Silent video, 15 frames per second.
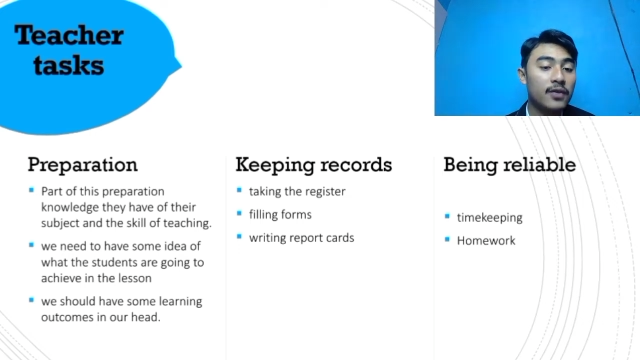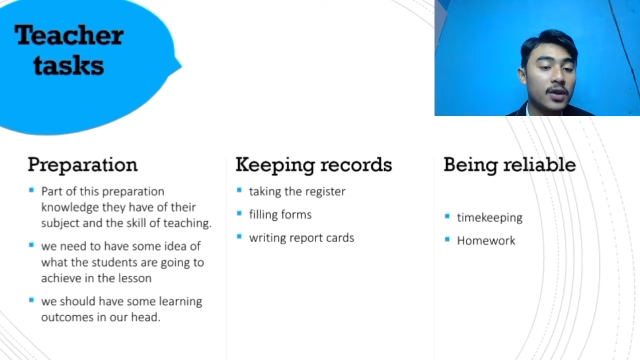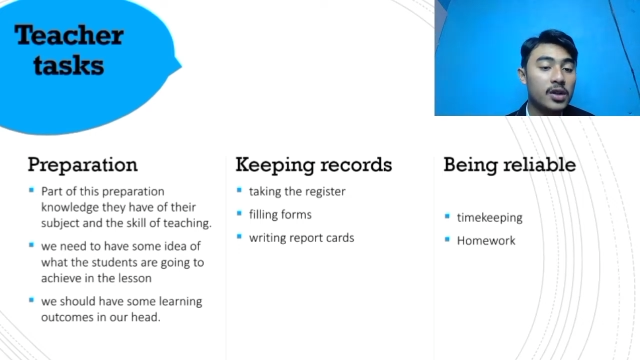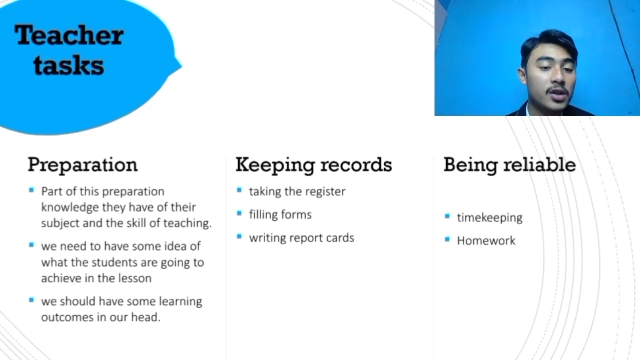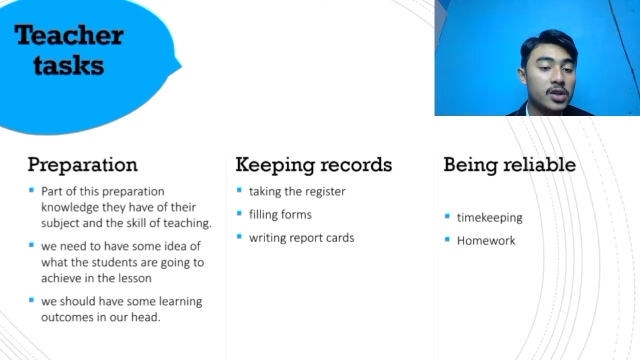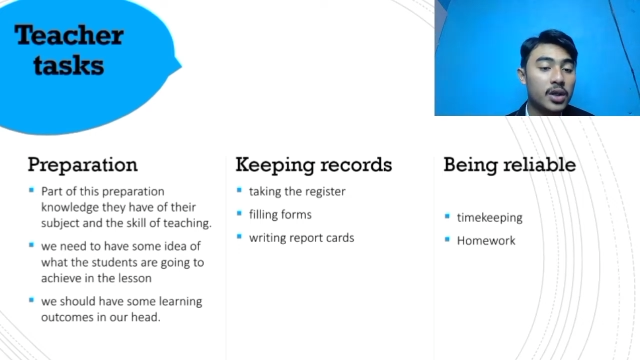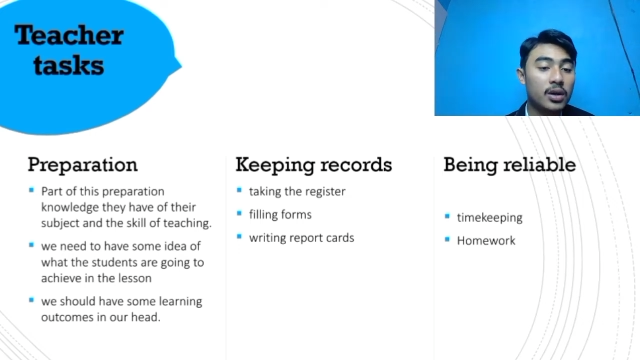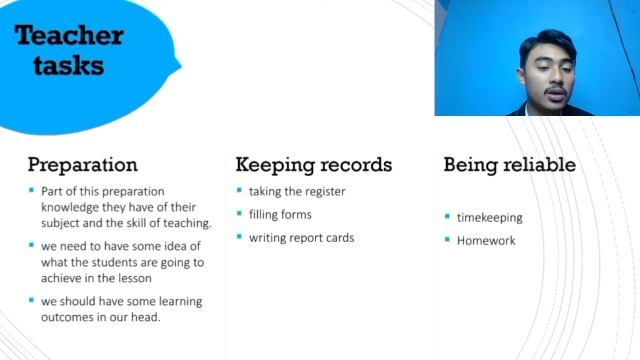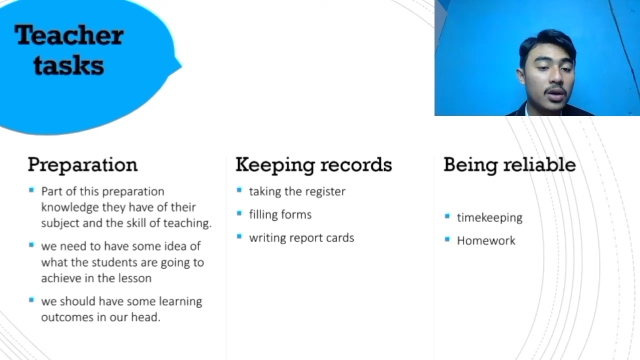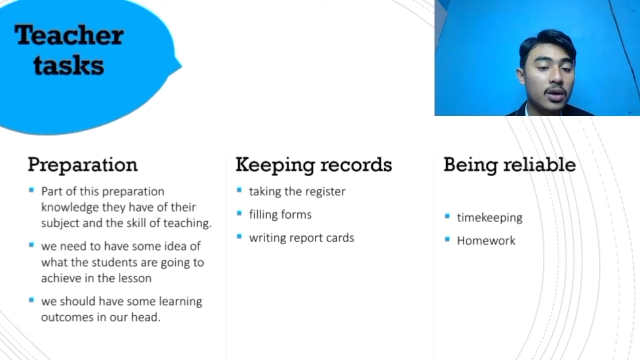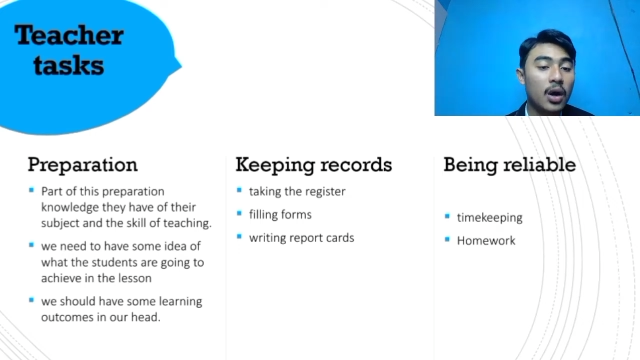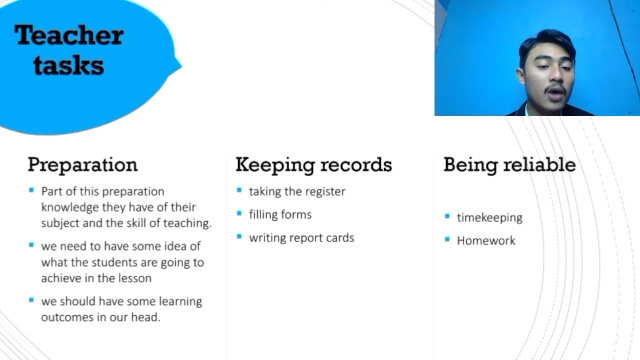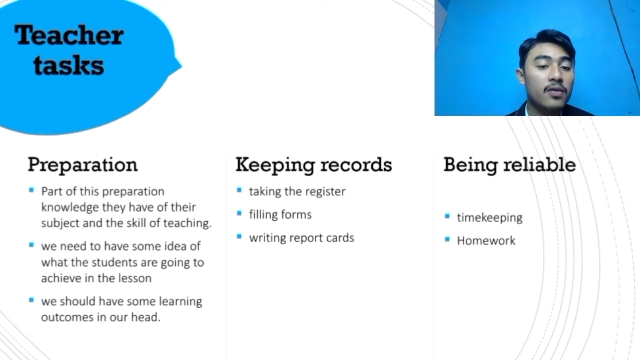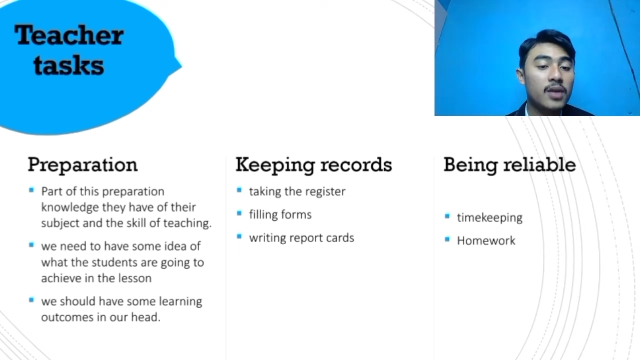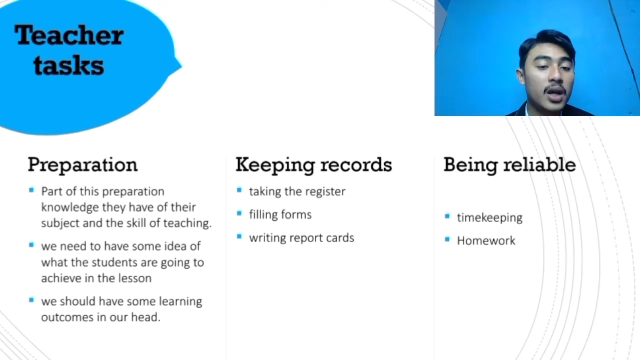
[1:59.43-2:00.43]
feature
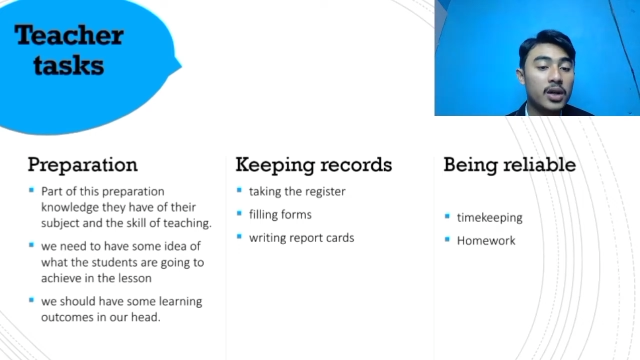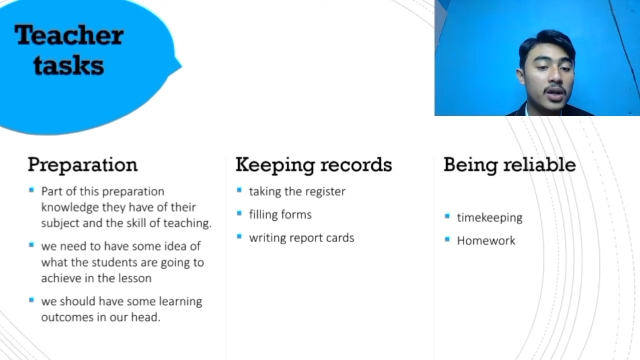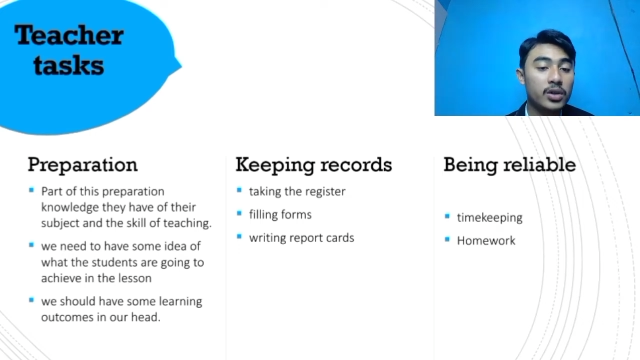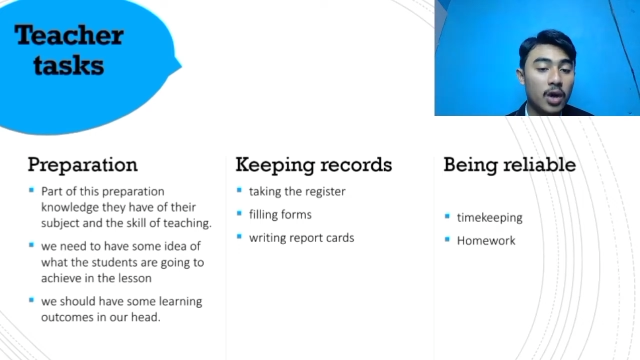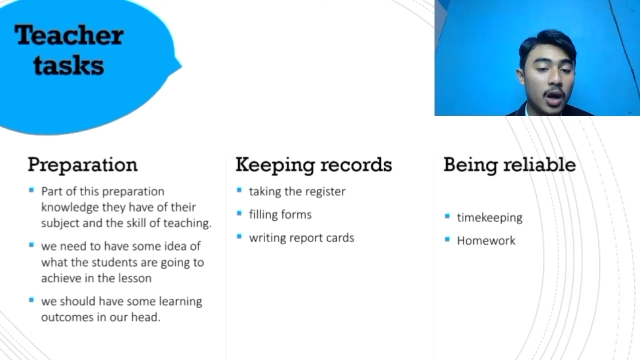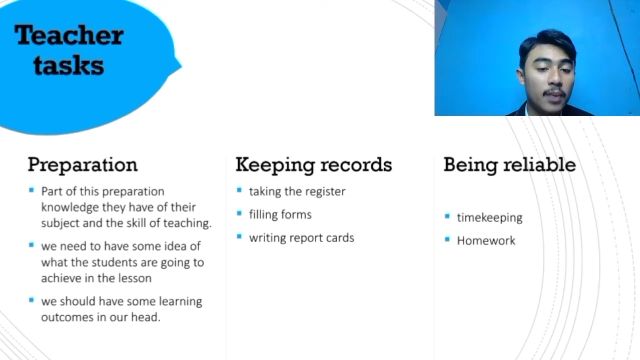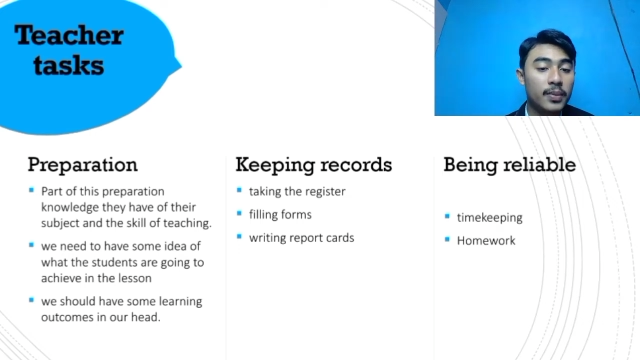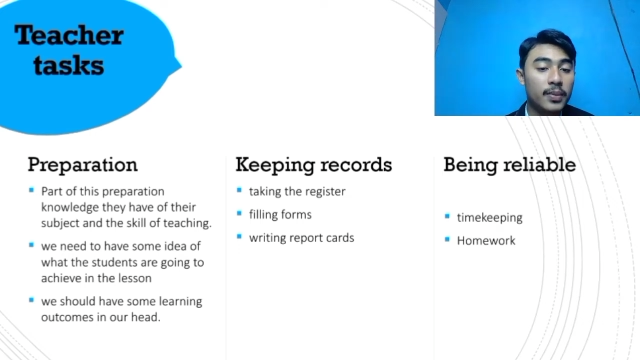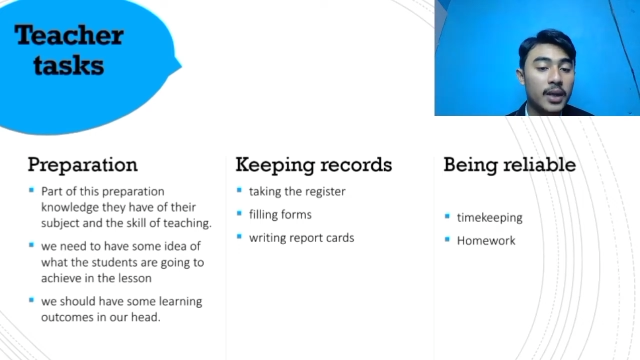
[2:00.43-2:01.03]
of their job,